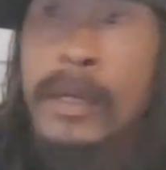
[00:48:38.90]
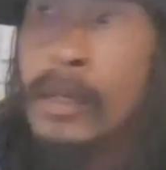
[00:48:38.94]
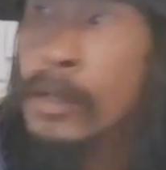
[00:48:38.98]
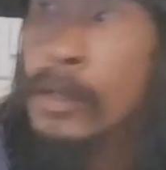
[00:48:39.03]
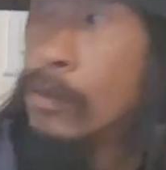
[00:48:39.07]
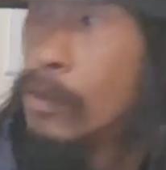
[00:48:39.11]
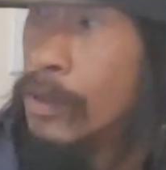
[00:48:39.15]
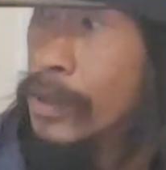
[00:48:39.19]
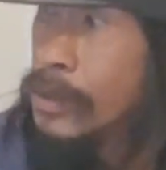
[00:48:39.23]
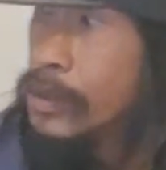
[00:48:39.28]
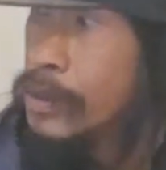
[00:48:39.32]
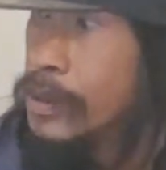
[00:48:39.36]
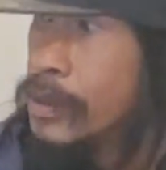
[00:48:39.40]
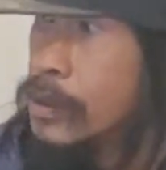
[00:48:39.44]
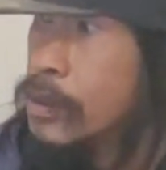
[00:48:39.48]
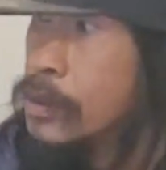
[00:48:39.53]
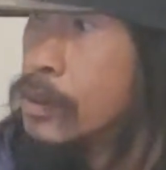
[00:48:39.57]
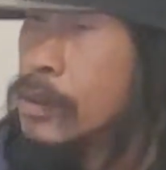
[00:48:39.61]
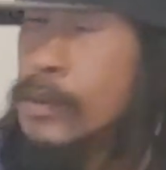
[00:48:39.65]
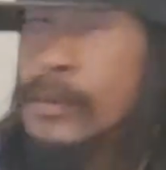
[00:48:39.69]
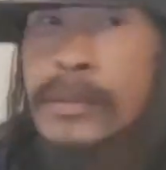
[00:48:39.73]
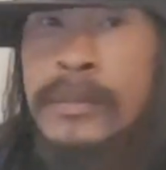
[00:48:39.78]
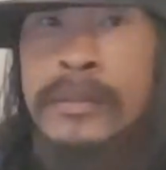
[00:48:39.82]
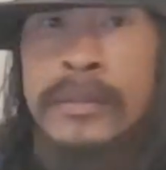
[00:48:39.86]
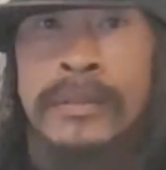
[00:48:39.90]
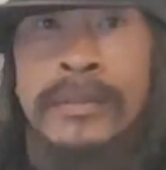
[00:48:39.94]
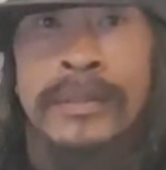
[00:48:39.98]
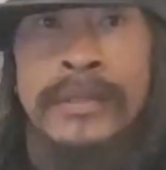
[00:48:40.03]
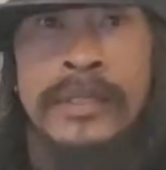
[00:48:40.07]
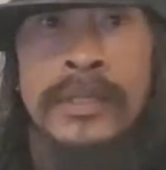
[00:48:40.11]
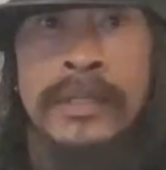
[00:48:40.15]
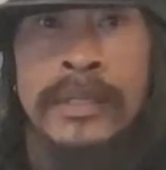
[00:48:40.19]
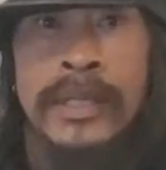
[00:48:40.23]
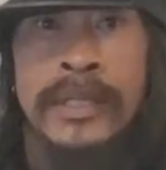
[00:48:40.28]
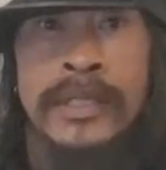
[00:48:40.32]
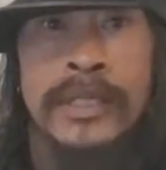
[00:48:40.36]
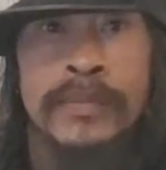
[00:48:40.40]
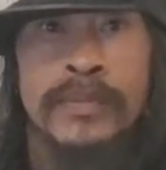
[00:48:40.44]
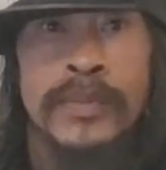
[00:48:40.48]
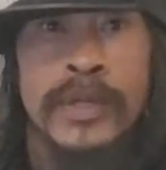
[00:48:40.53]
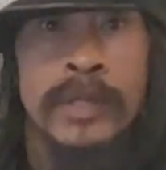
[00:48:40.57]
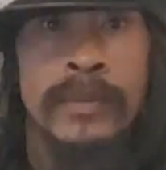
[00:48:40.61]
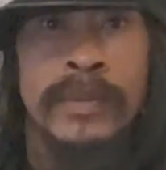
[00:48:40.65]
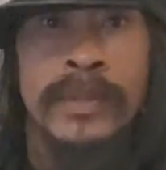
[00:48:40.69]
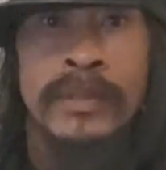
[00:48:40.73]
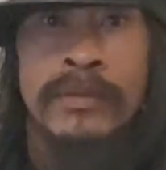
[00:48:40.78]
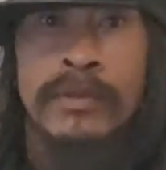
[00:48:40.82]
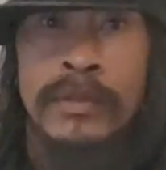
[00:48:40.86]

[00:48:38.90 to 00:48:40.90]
Well, it's a nice apartment.